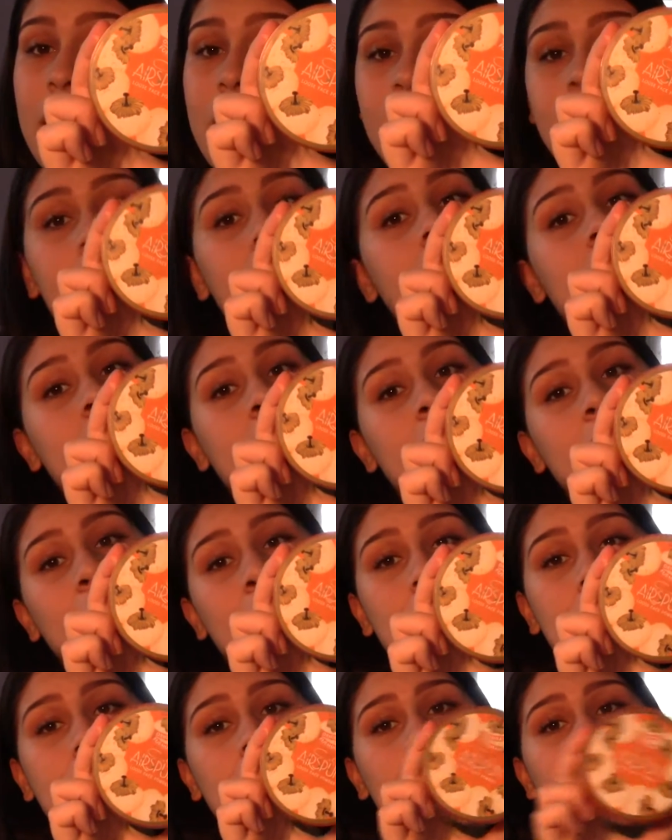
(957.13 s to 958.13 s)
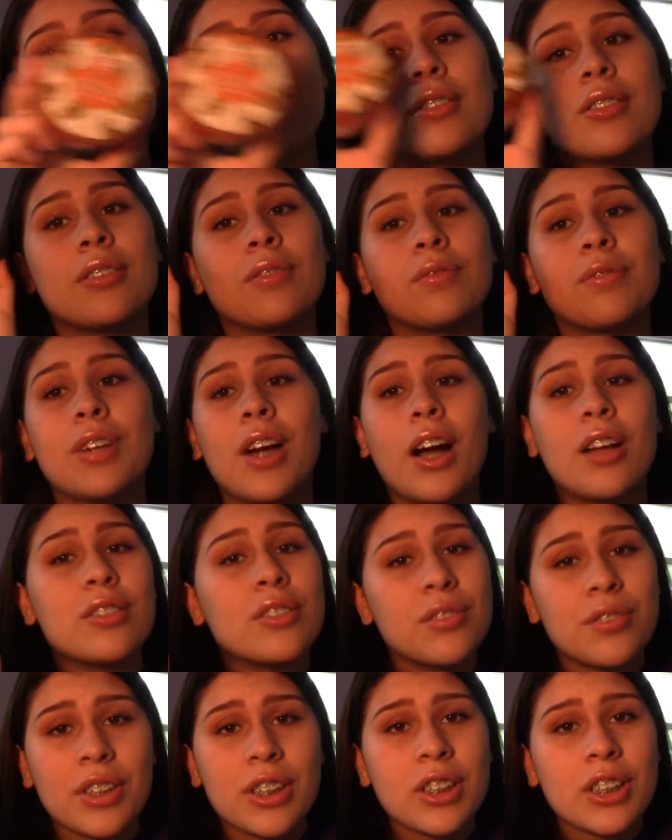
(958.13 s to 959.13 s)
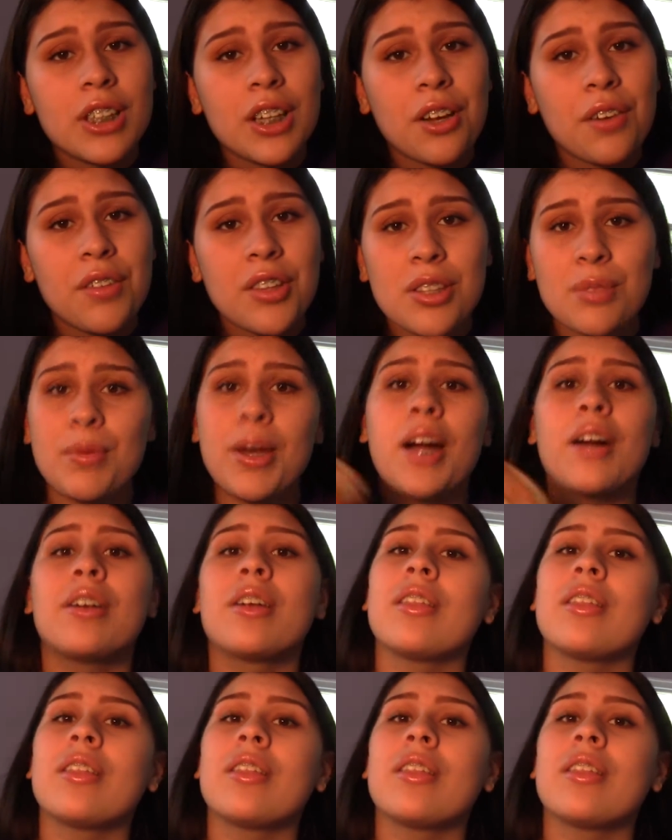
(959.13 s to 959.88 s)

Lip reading: Yes, I know there's lots of controversy over this powder